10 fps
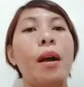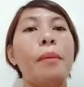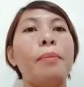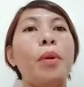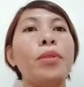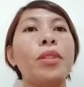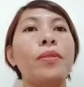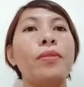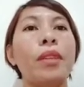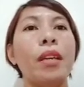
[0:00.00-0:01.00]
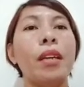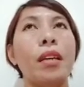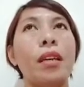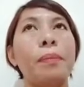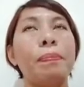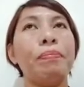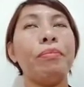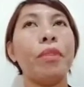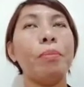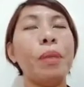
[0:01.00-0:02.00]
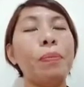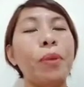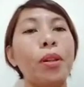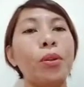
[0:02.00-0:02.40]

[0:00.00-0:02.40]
Most of the people